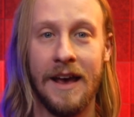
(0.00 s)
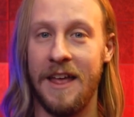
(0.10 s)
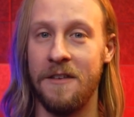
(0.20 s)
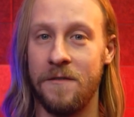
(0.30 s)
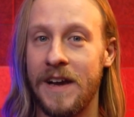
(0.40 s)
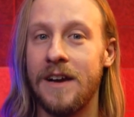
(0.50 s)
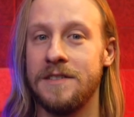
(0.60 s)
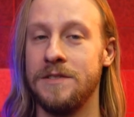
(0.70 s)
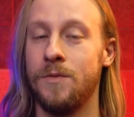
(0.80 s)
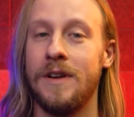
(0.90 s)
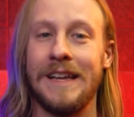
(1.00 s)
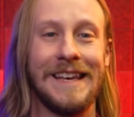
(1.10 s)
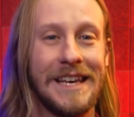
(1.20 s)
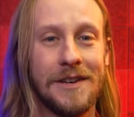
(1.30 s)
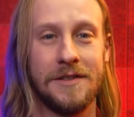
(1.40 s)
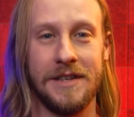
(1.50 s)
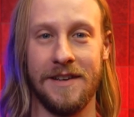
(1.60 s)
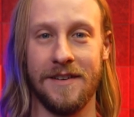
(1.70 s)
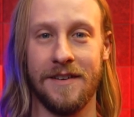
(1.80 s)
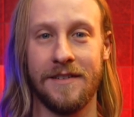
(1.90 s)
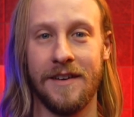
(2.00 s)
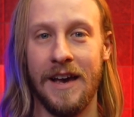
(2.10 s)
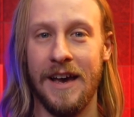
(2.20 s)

and the Pharisees wanted to kill Jesus.